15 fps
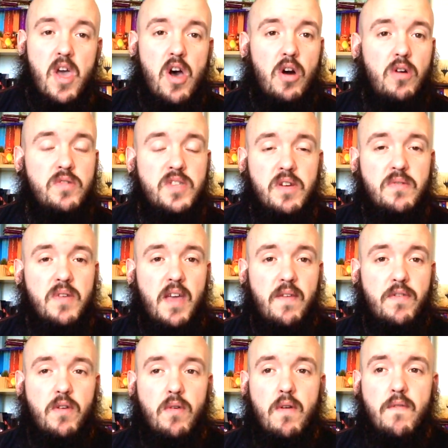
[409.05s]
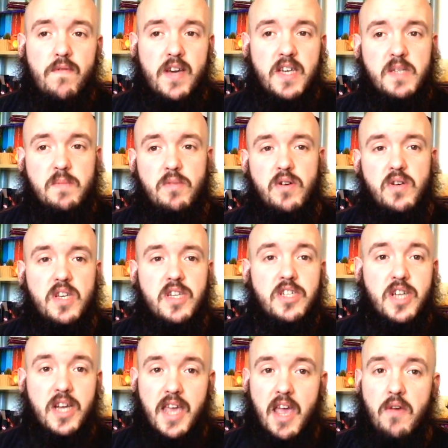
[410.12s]
Also, if you're on Facebook,
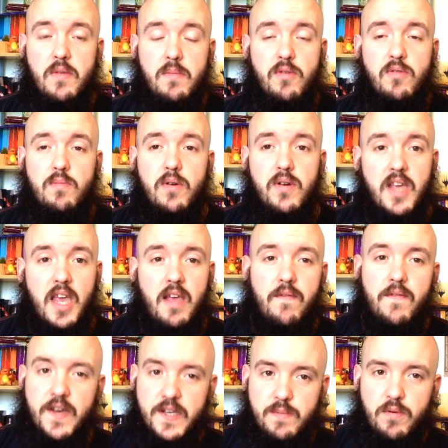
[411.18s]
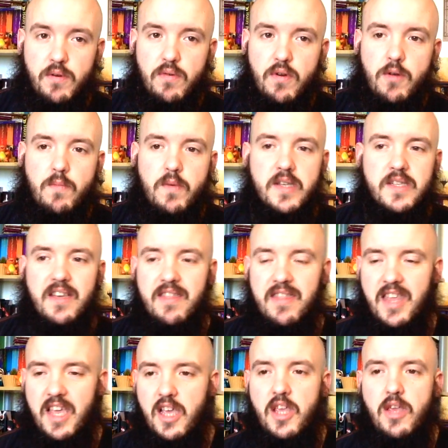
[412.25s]
check out the Bald Book Geek Facebook group, because I
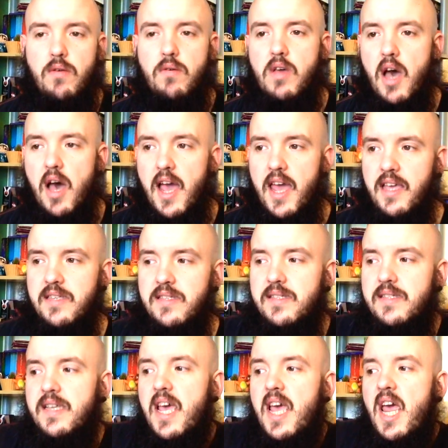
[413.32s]
think you guys,